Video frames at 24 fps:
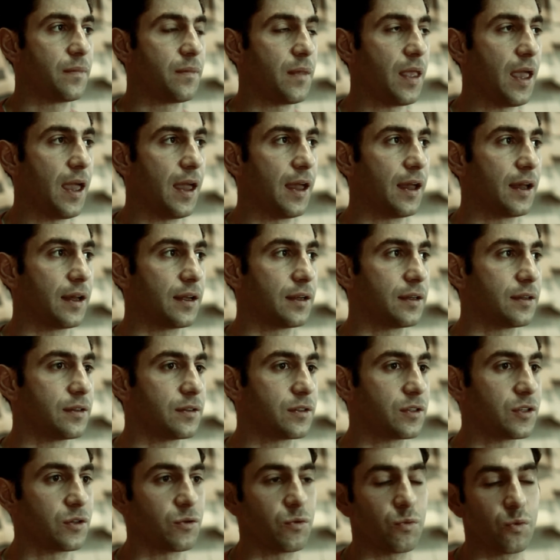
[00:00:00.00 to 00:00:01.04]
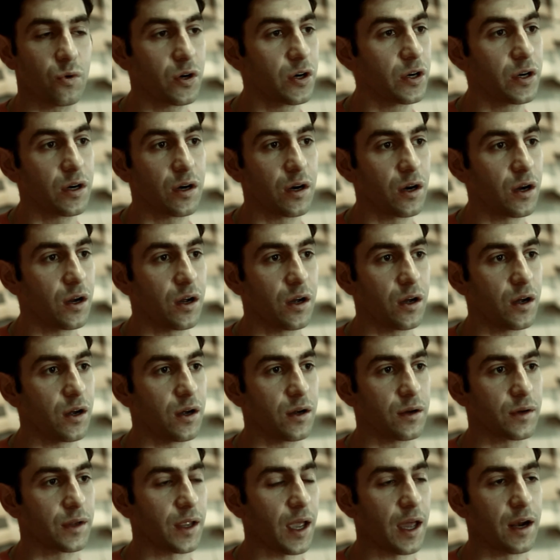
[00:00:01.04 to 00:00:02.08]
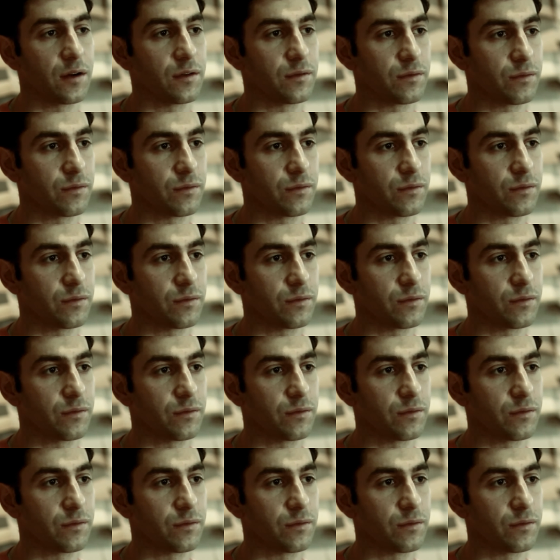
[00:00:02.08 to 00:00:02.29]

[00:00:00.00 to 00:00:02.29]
And we're kind of